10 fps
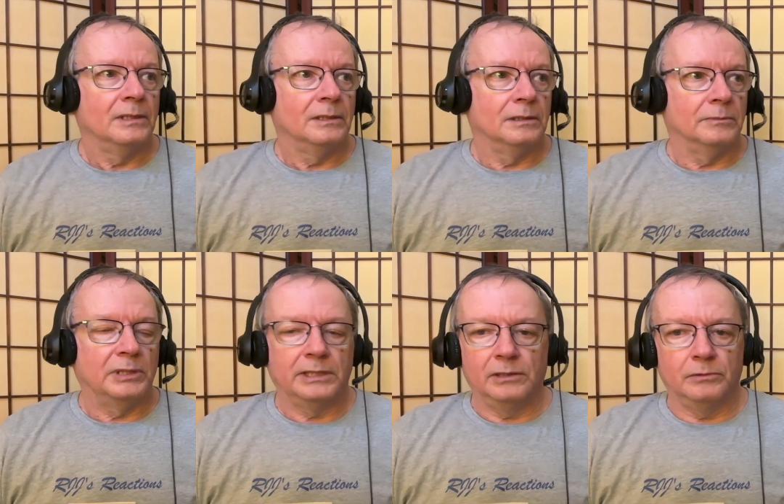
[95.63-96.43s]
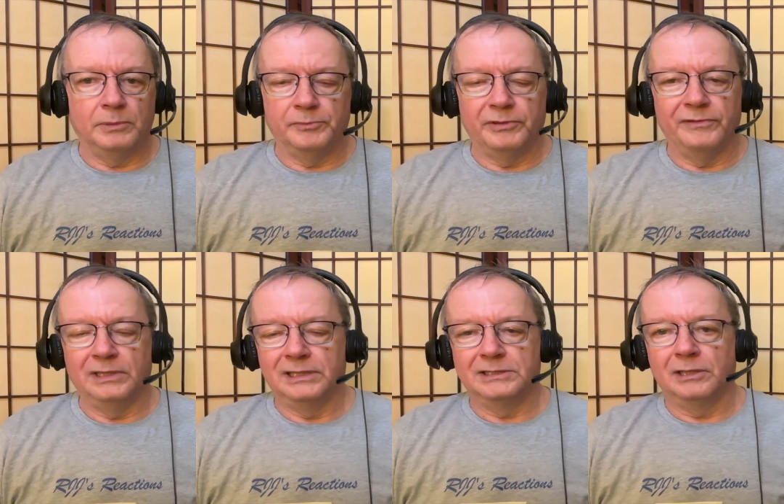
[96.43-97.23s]
Um, I can't remember
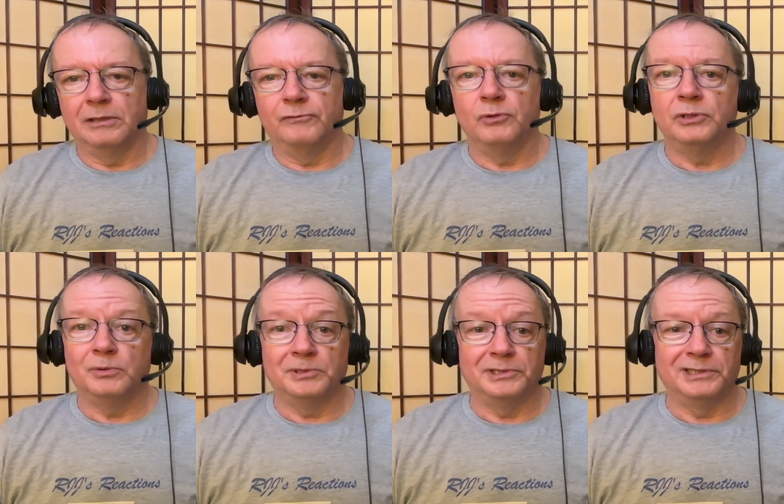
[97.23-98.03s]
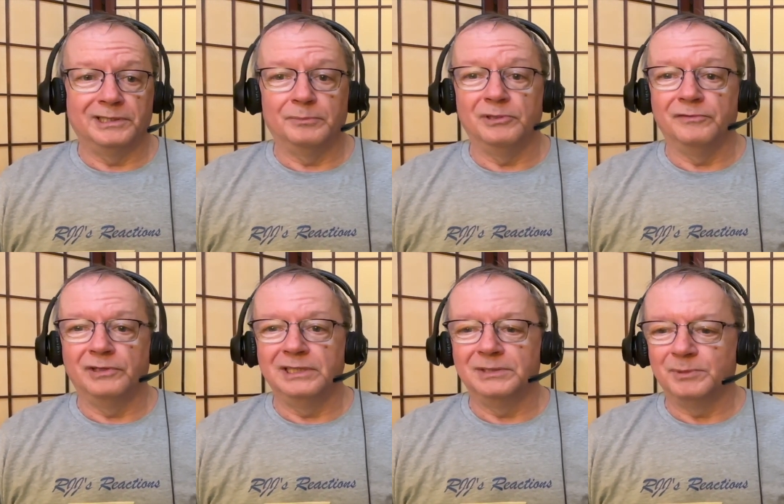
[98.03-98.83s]
everything. hour. I've only ordered a couple of
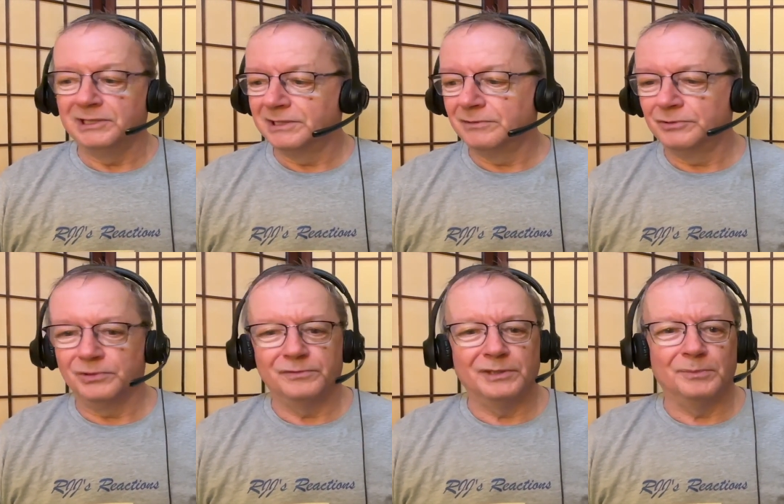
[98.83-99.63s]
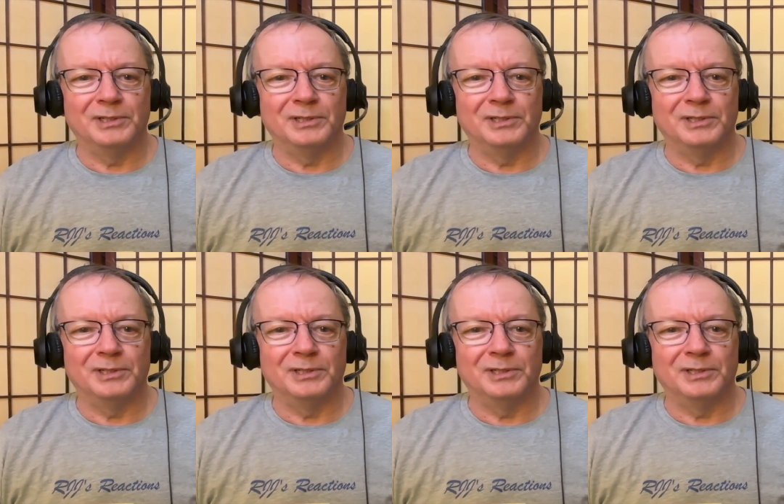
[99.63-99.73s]
things myself so far,